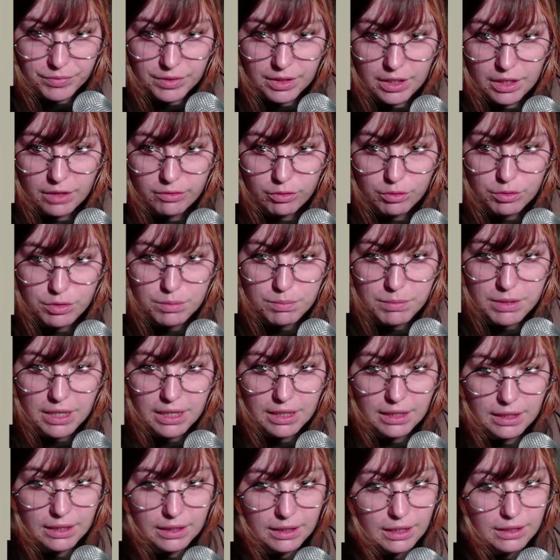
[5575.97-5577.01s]
If it was me,
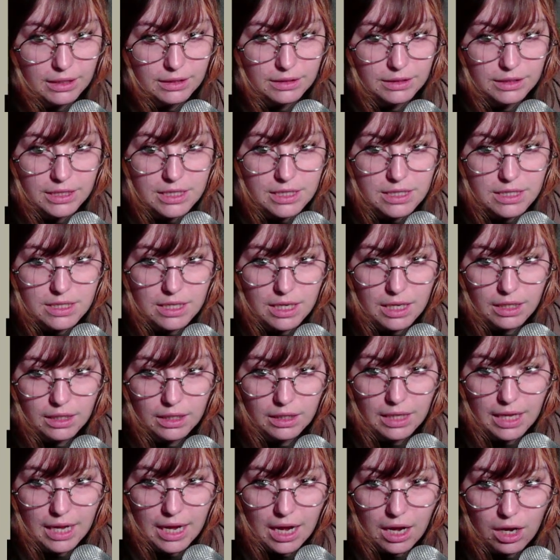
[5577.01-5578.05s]
I'd at least
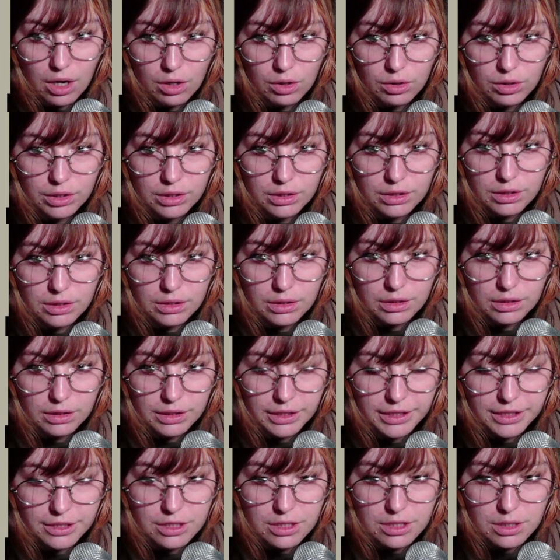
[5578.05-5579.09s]
allow
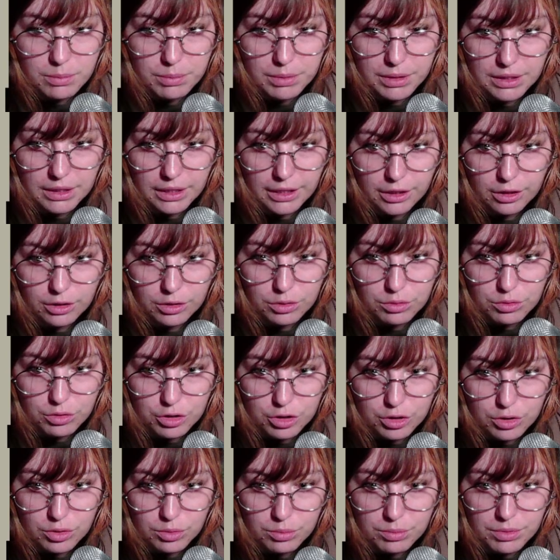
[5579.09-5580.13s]
links to be like
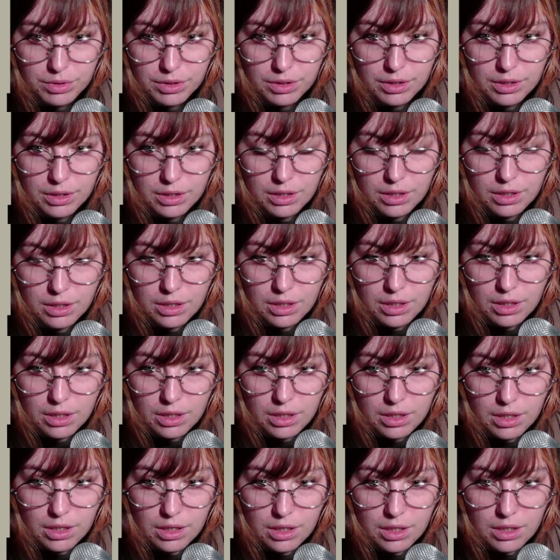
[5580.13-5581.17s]
YouTube,
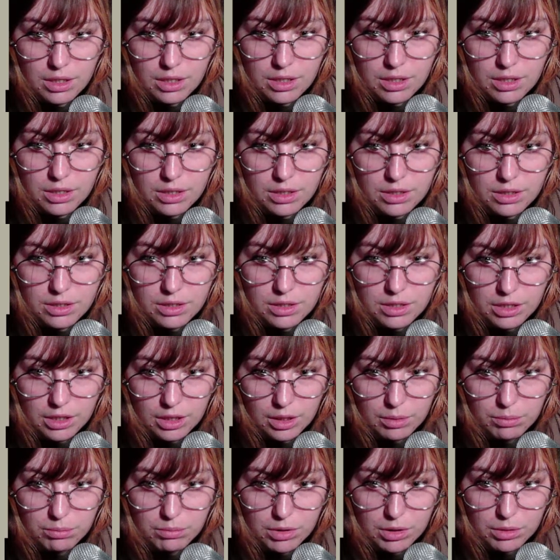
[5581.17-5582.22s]

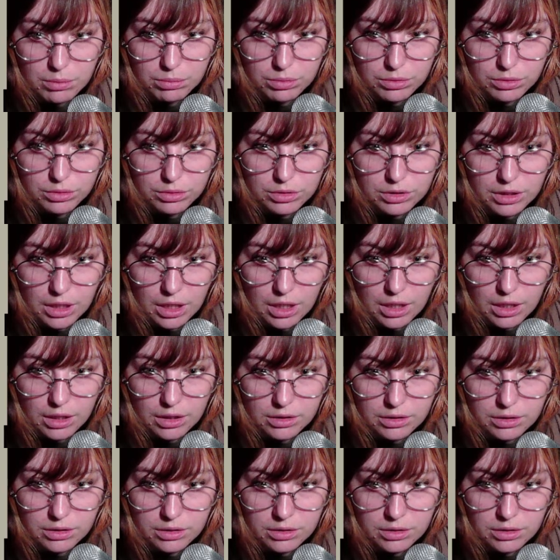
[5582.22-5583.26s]
Steam, Blue Sky.
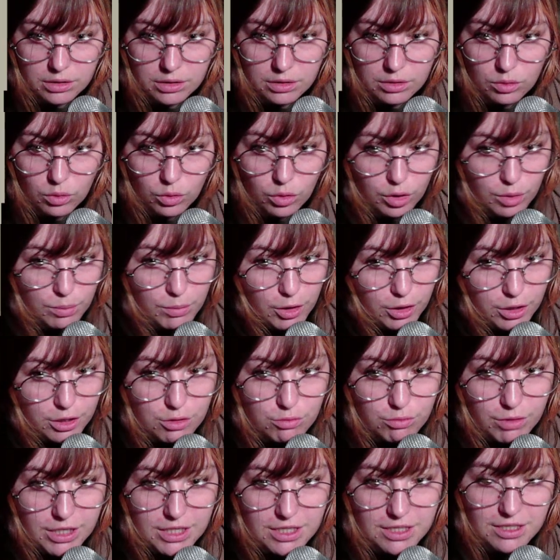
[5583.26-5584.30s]
Automotive
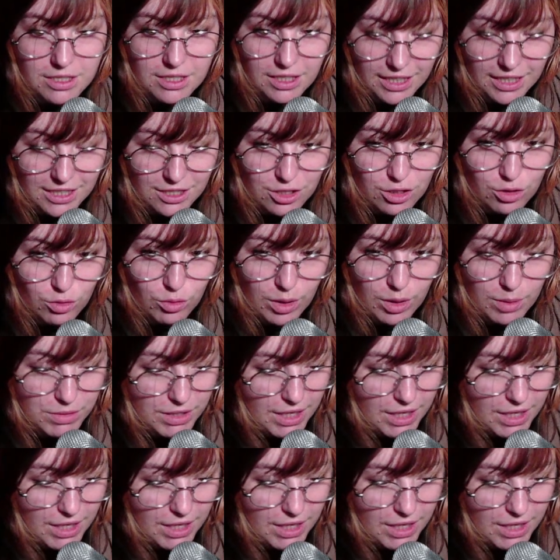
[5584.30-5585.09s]
is racist against Screebs. It